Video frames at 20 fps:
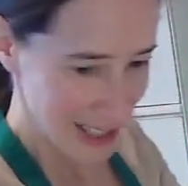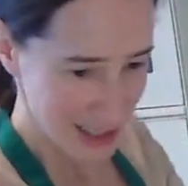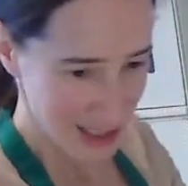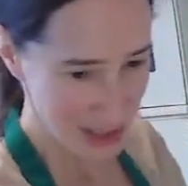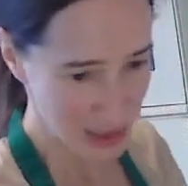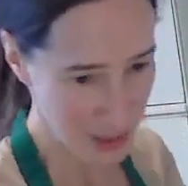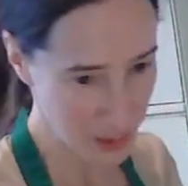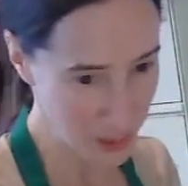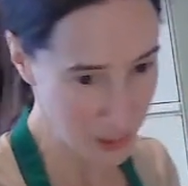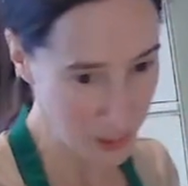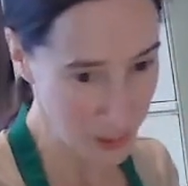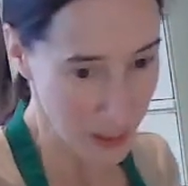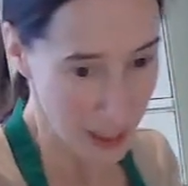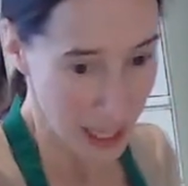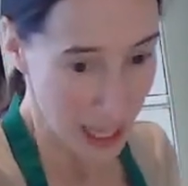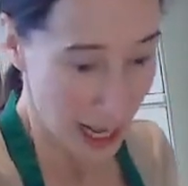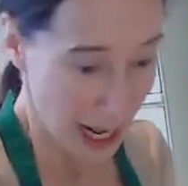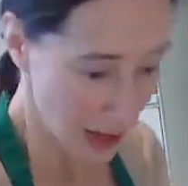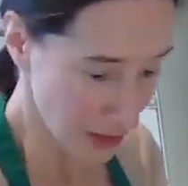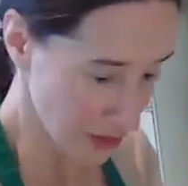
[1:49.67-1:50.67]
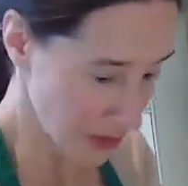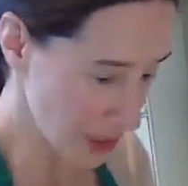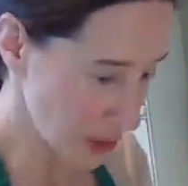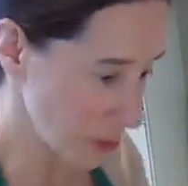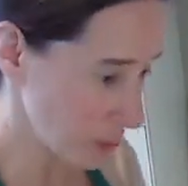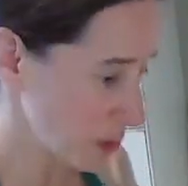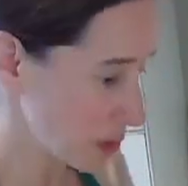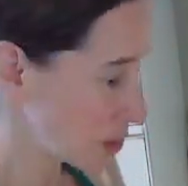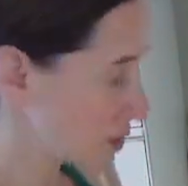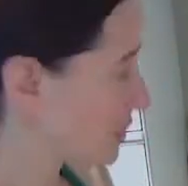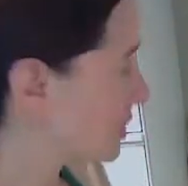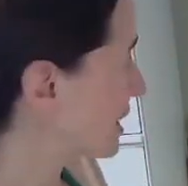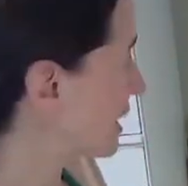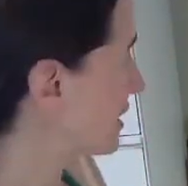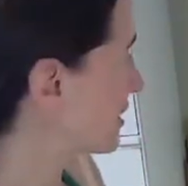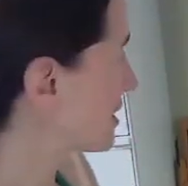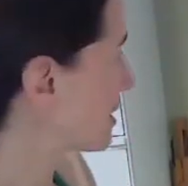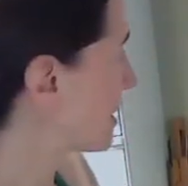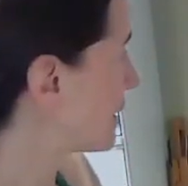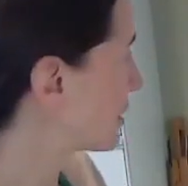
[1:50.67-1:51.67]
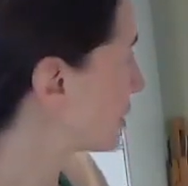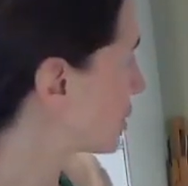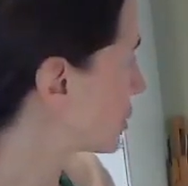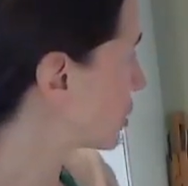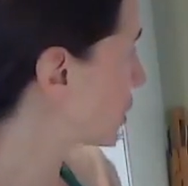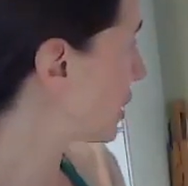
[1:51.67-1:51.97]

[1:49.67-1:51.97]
So I think we'll just get started,